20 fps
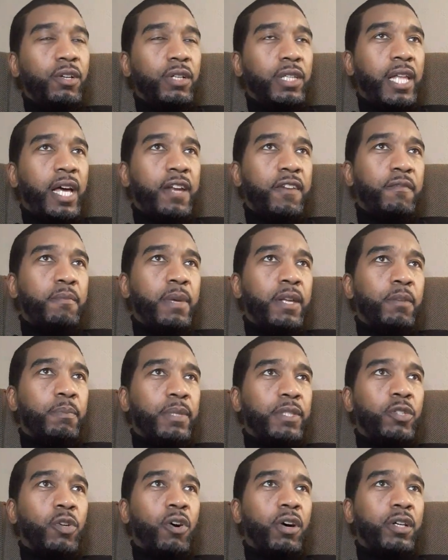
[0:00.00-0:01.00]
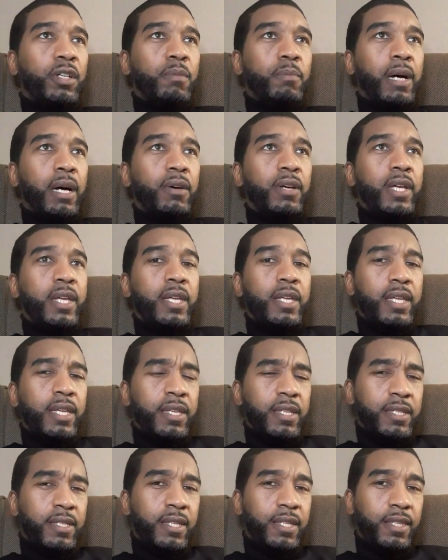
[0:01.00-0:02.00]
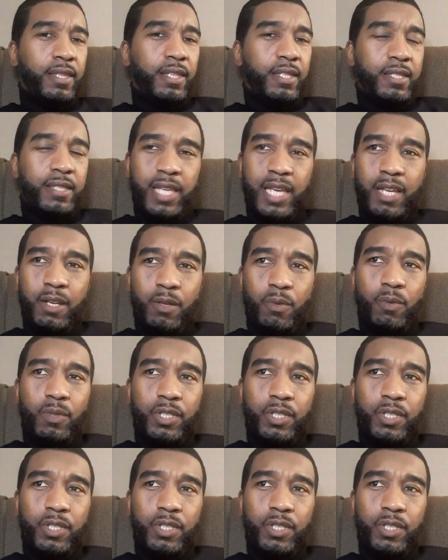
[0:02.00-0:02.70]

lot of men have been talking about is this thing,